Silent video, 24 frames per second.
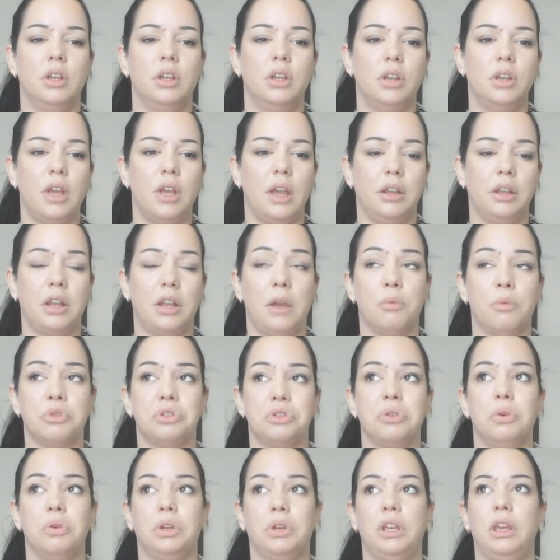And I was
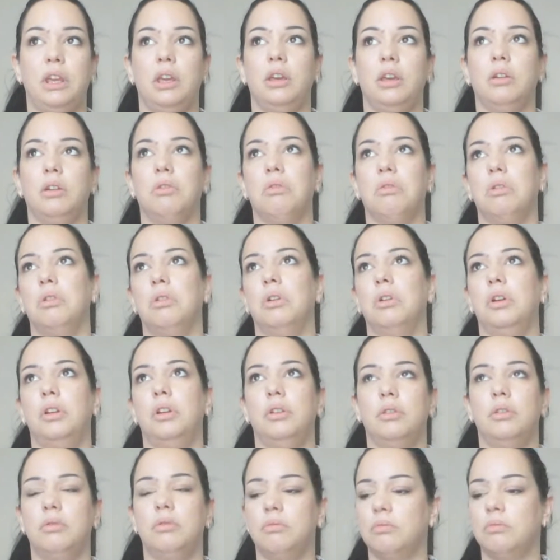looking
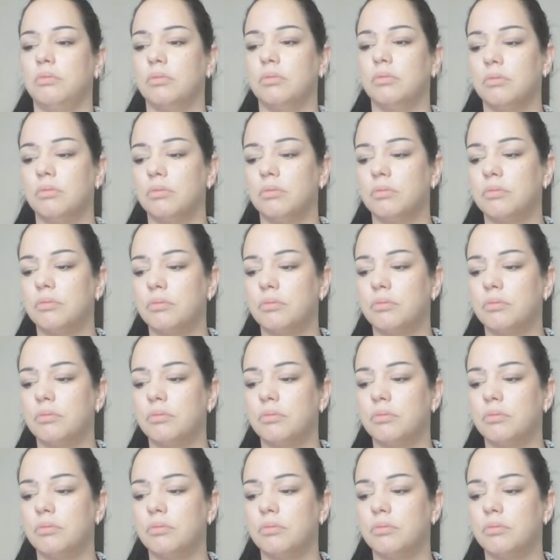on